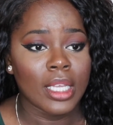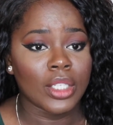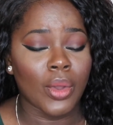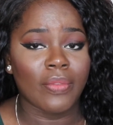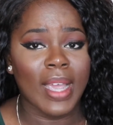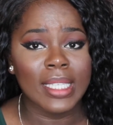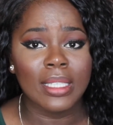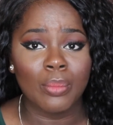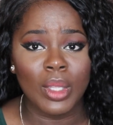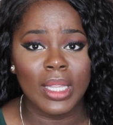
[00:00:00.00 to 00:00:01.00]
So I'd find
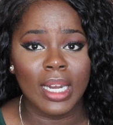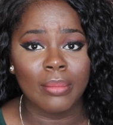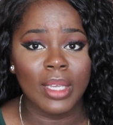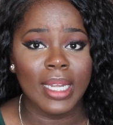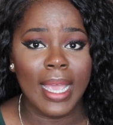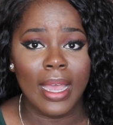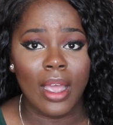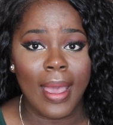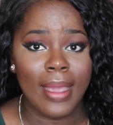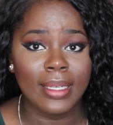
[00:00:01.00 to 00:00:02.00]
something that I'm good
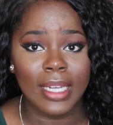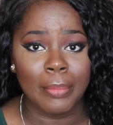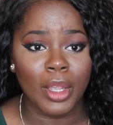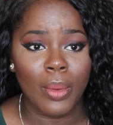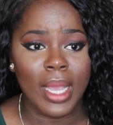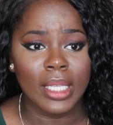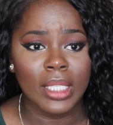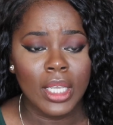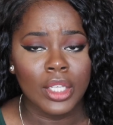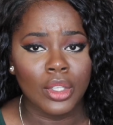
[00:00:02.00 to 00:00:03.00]
at academic wise.
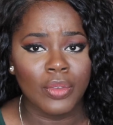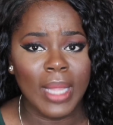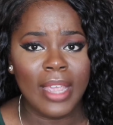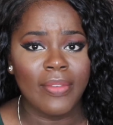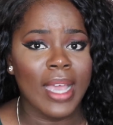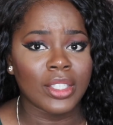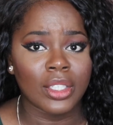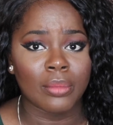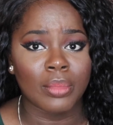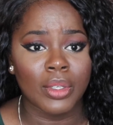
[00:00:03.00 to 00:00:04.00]
So if you like
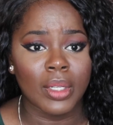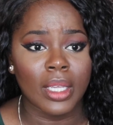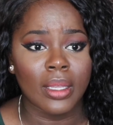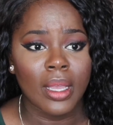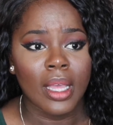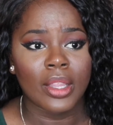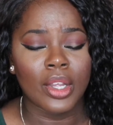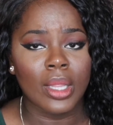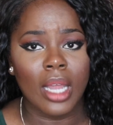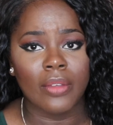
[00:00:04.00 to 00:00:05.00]
fashion and beauty, there
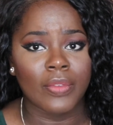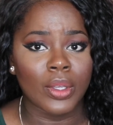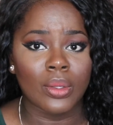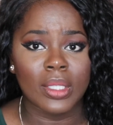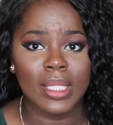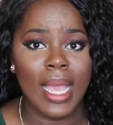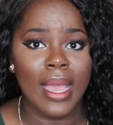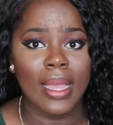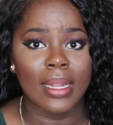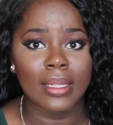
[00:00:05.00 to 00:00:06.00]
are a lot of fields
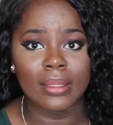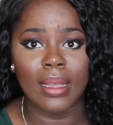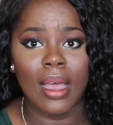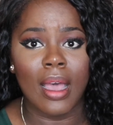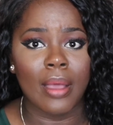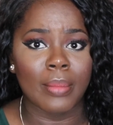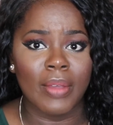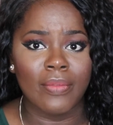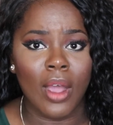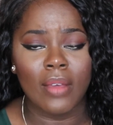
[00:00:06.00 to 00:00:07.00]
that
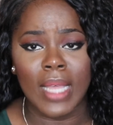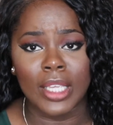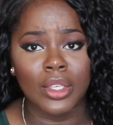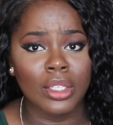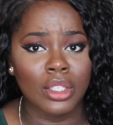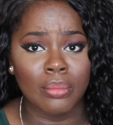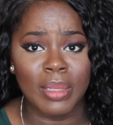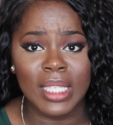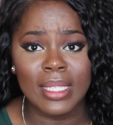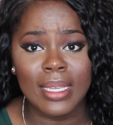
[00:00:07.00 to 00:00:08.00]
involve that. You could do
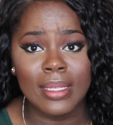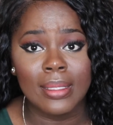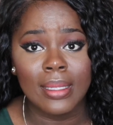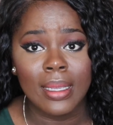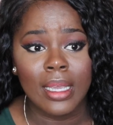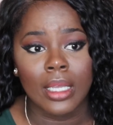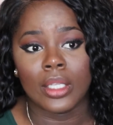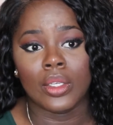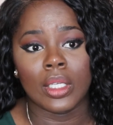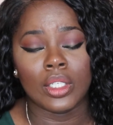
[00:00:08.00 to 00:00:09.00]
business,
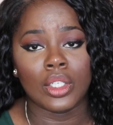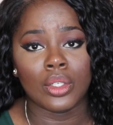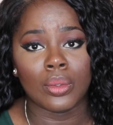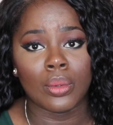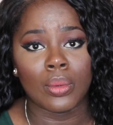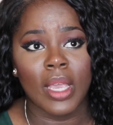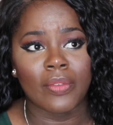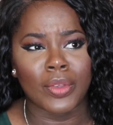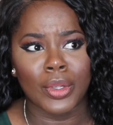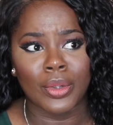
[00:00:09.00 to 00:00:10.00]
you could do,
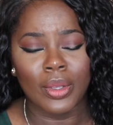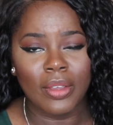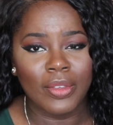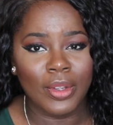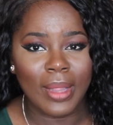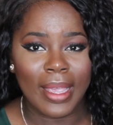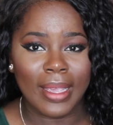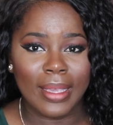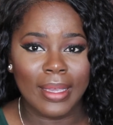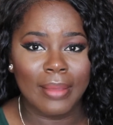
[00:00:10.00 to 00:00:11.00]
if you're like,